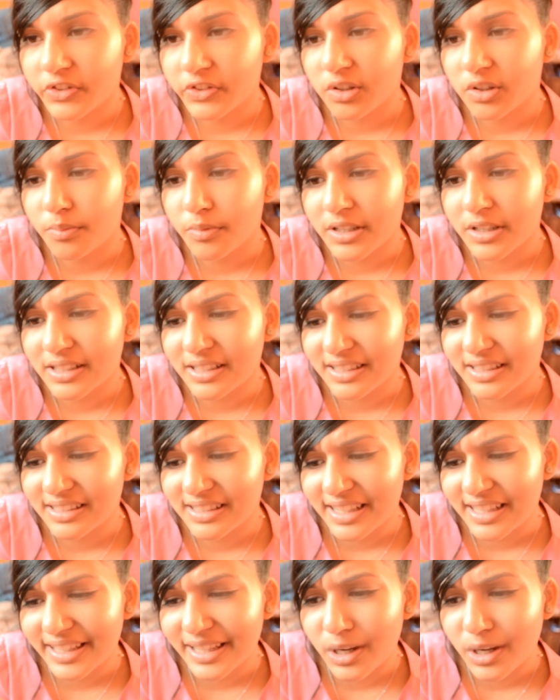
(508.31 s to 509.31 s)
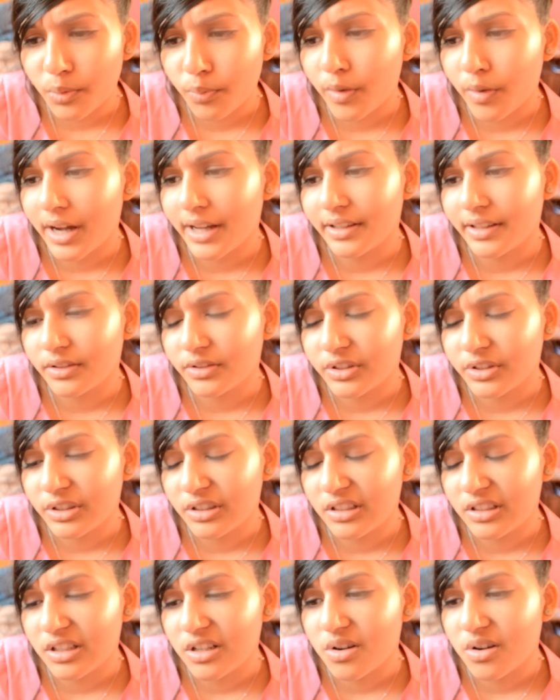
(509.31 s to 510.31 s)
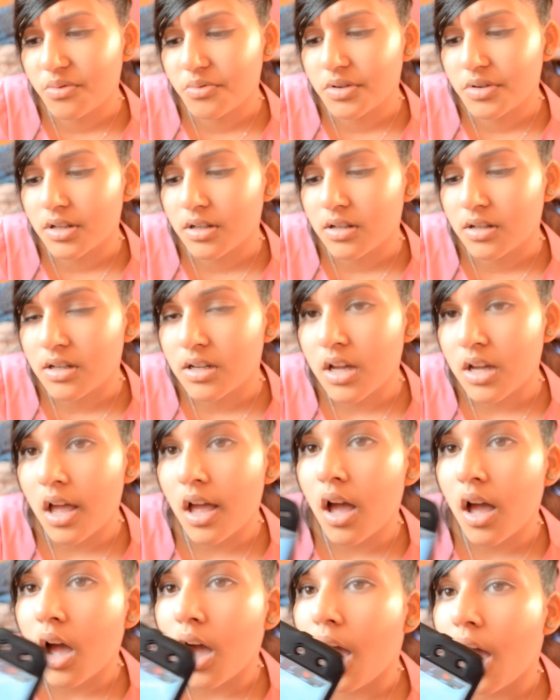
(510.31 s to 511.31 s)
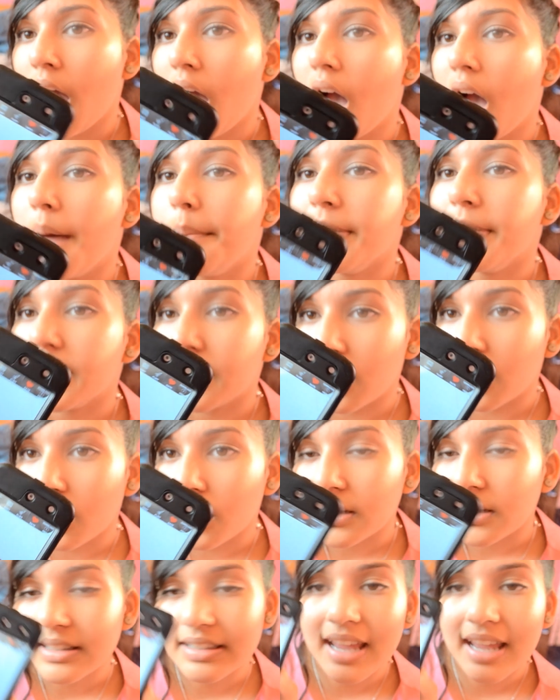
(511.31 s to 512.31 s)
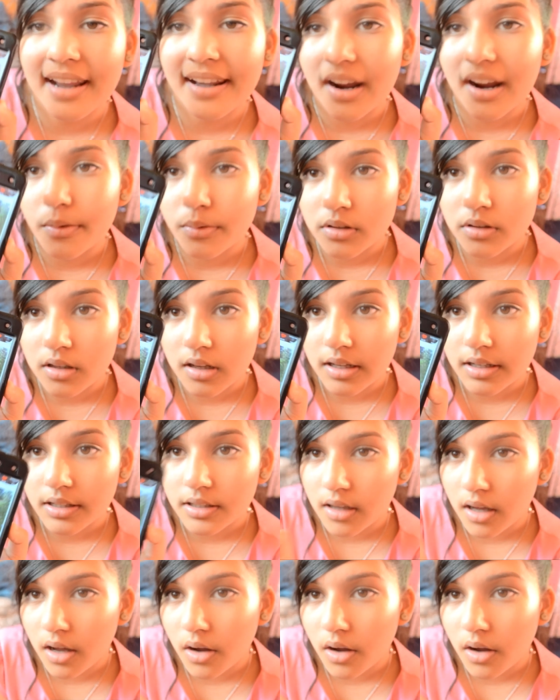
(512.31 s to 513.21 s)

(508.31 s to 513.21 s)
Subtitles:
some reason it's taking a while to load. About 10 hours later.